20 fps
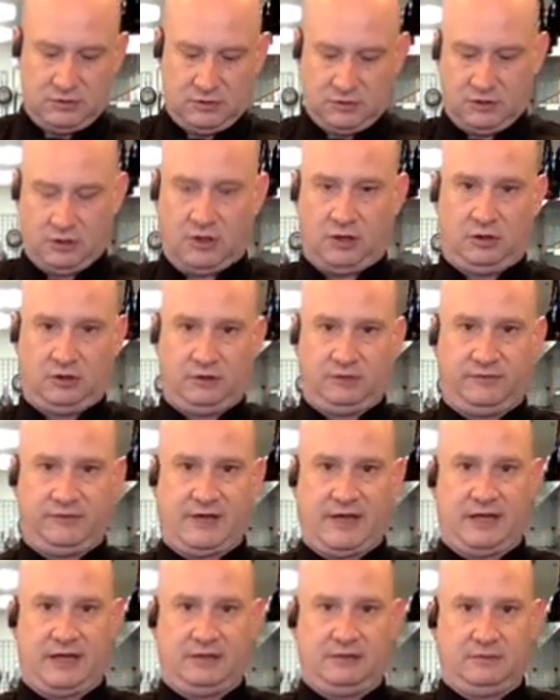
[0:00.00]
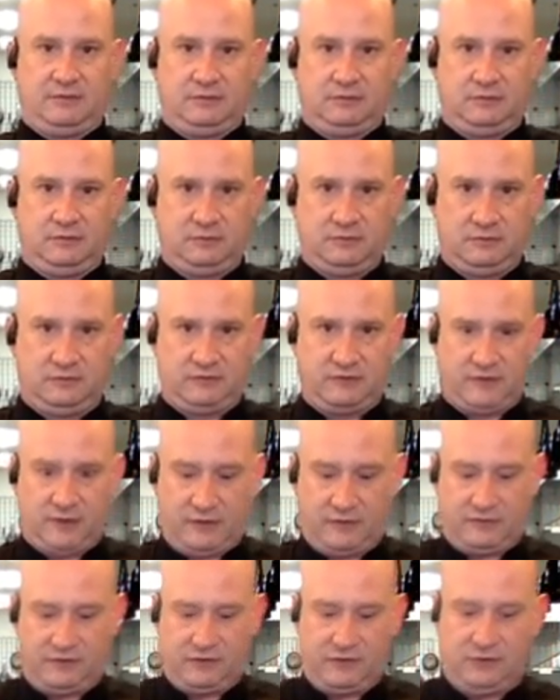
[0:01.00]
all of that
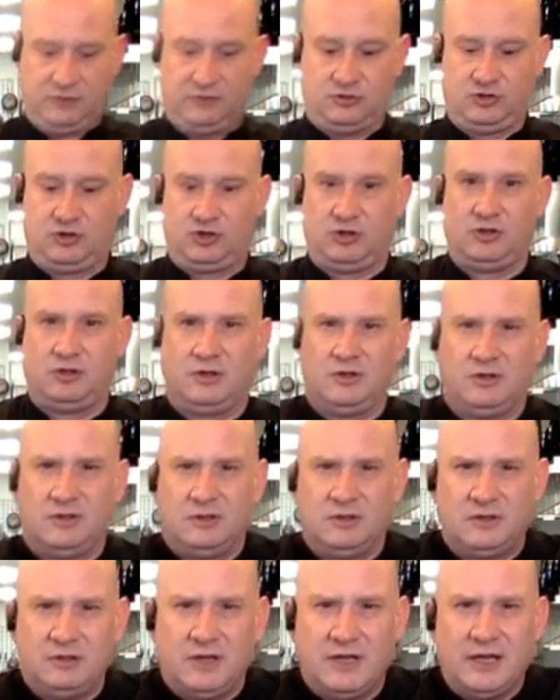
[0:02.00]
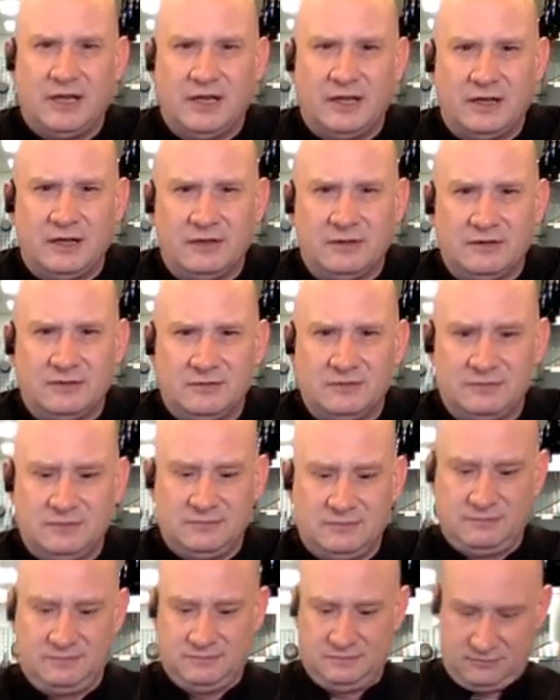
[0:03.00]
sausage and
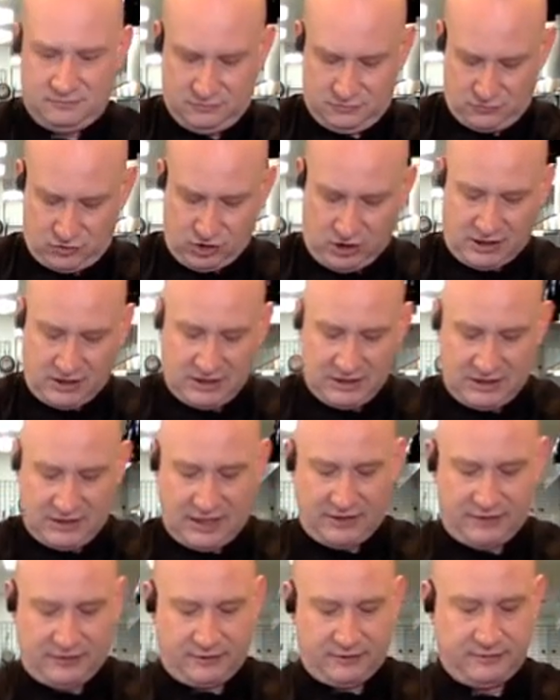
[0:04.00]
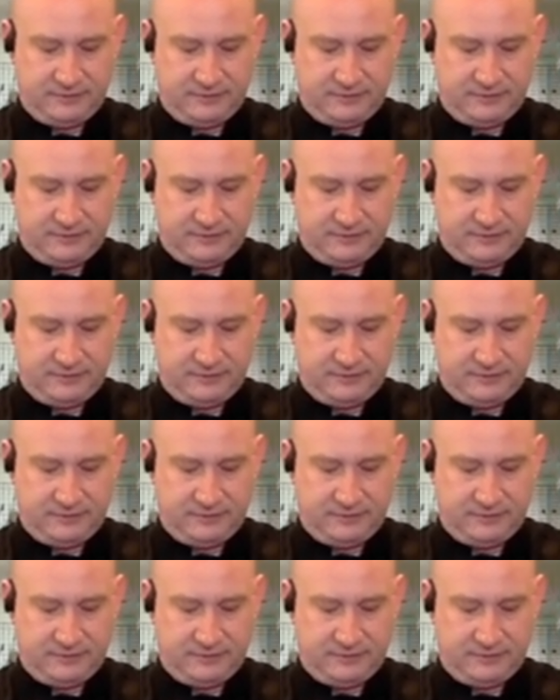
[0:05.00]
chicken together.